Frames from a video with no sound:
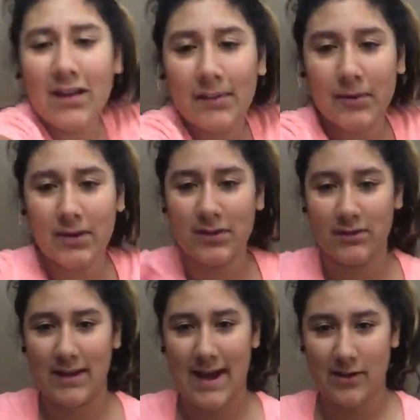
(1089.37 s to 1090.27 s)
I'm going to do
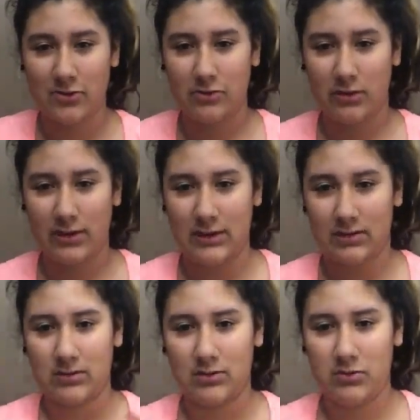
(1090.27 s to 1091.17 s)
the actual like
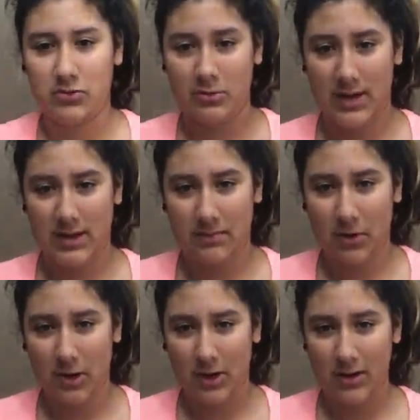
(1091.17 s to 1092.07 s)
dress
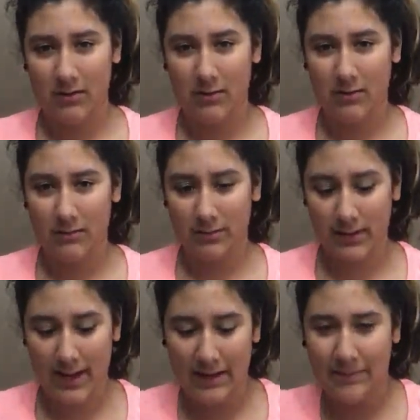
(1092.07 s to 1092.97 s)
part
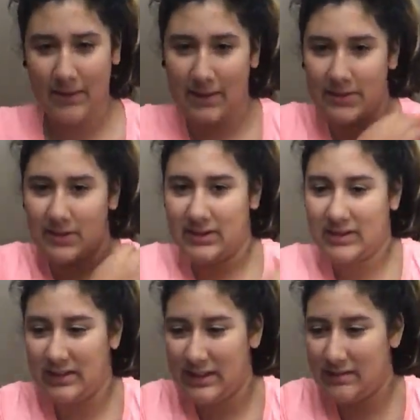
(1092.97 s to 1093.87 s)
black, but like the
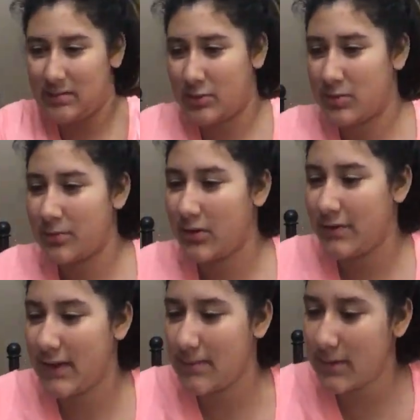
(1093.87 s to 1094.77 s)
sleeves purple, if
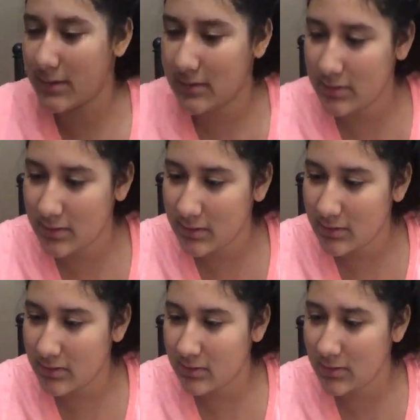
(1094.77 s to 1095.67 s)
that makes sense.
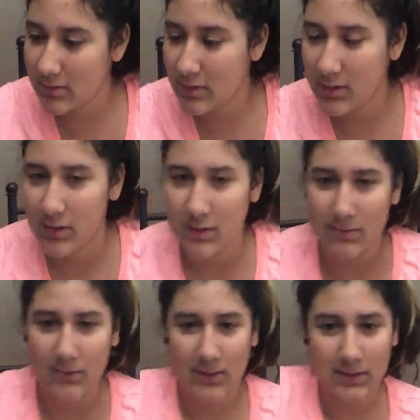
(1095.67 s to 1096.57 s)
I'm
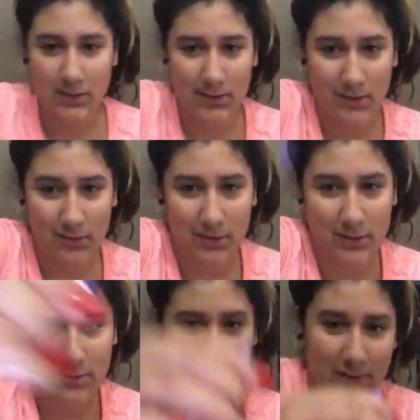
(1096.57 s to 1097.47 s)
going to do,
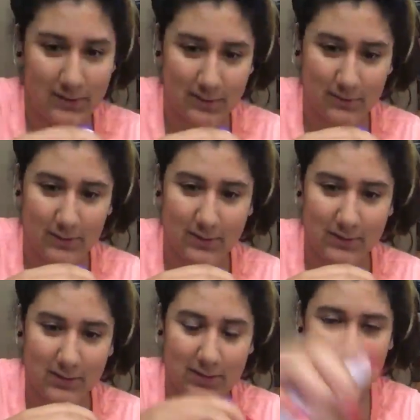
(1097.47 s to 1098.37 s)
what is this?